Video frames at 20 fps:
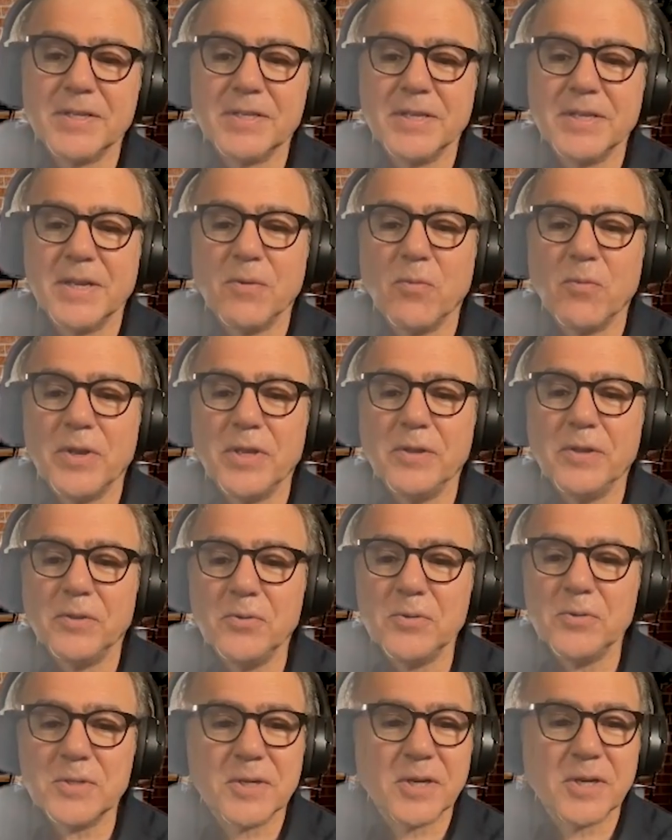when you lose a
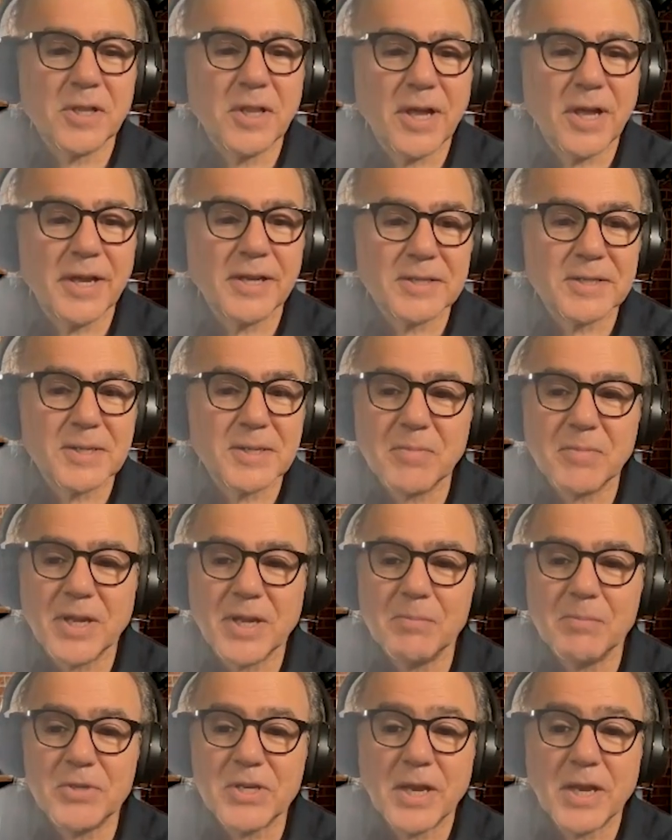client, sometimes you
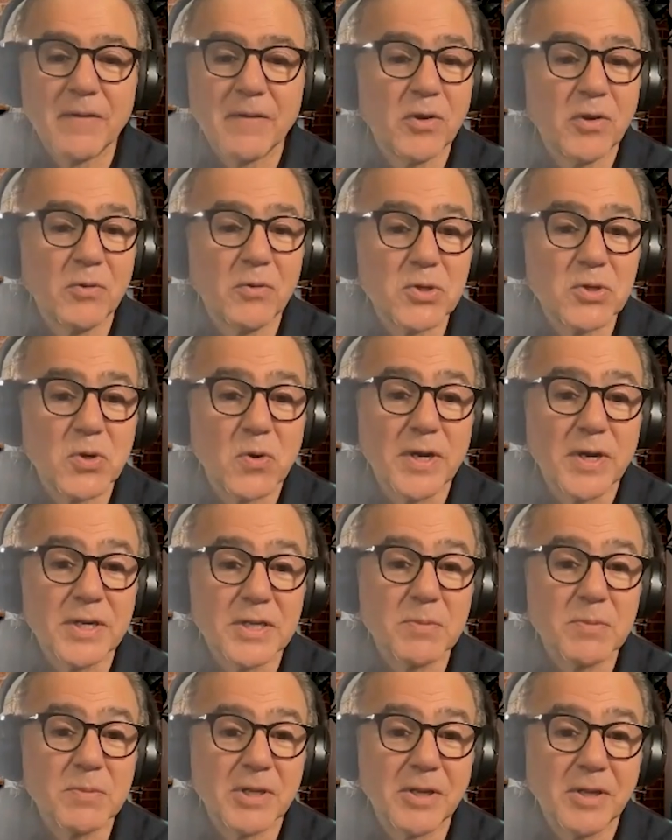have no choice but
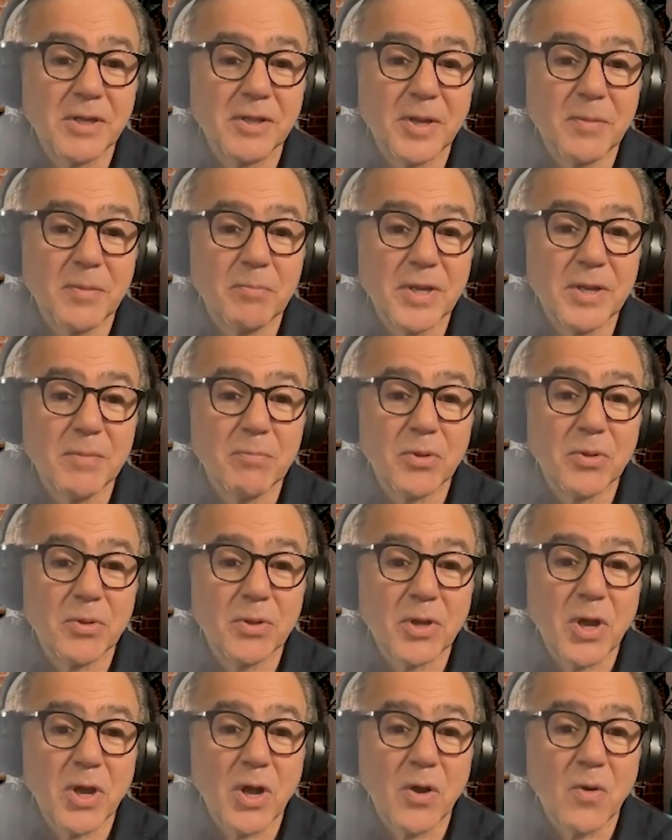to let people
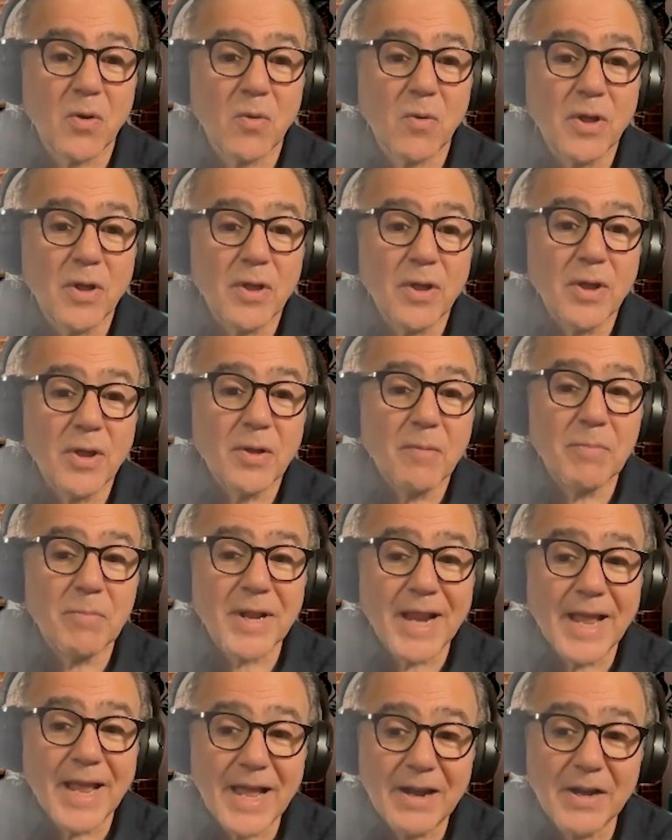go. But how
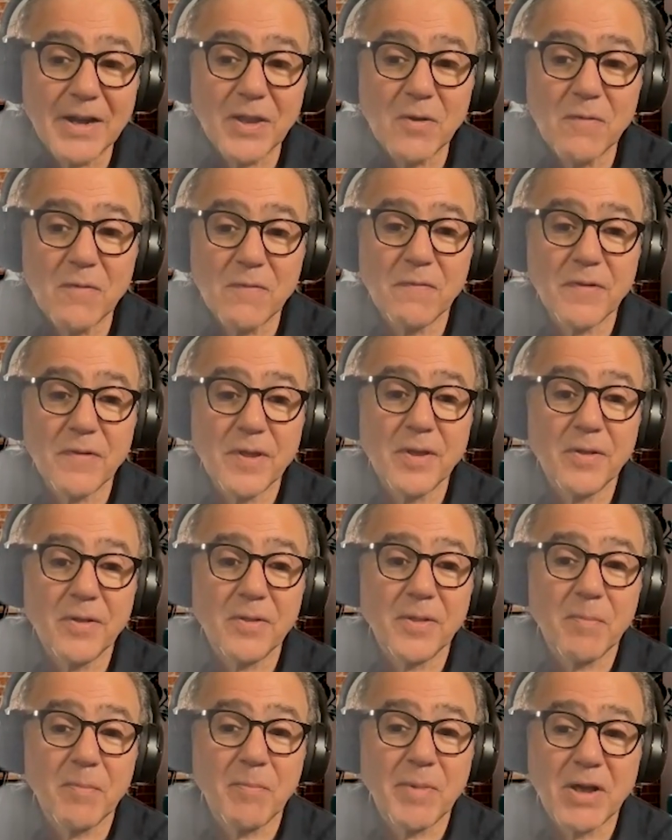do you feel
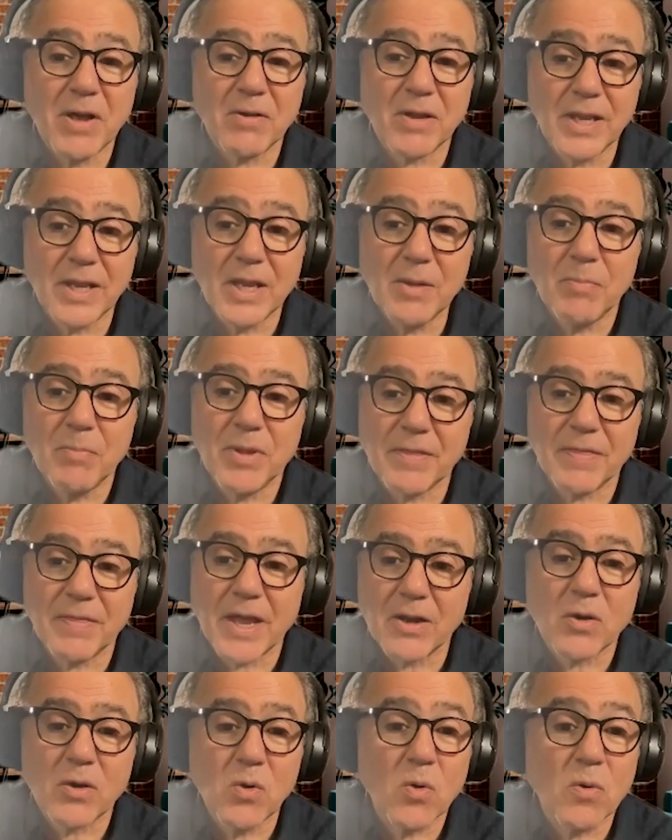about keeping that
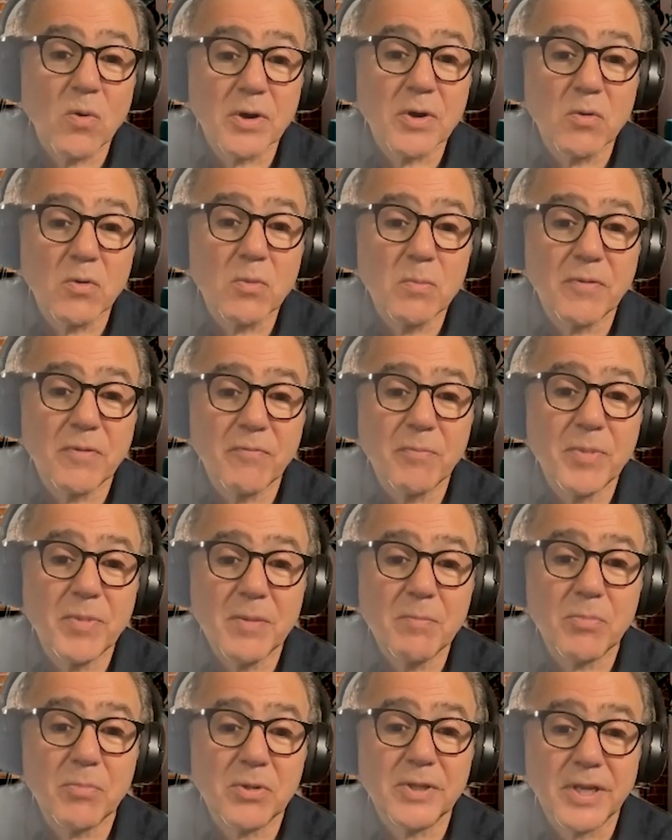core group of people
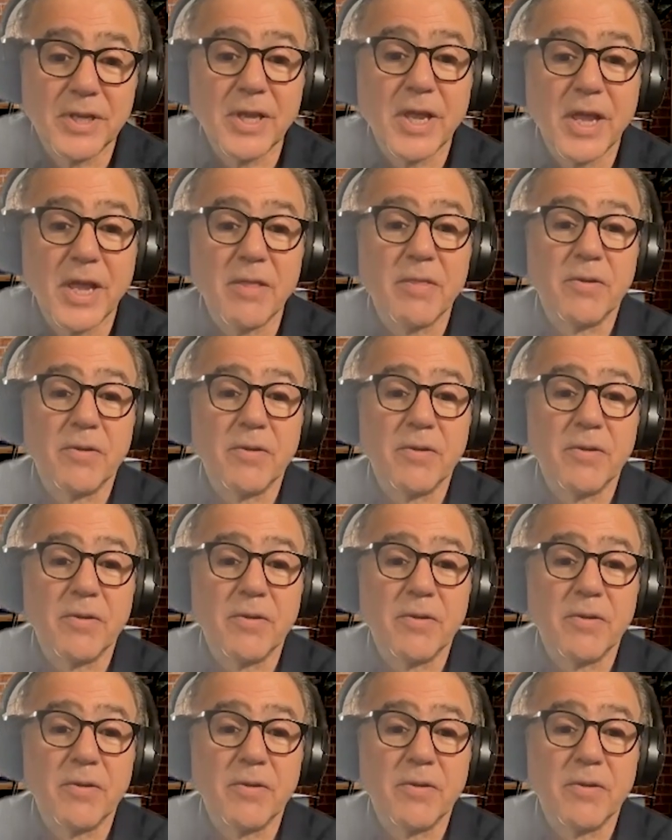together?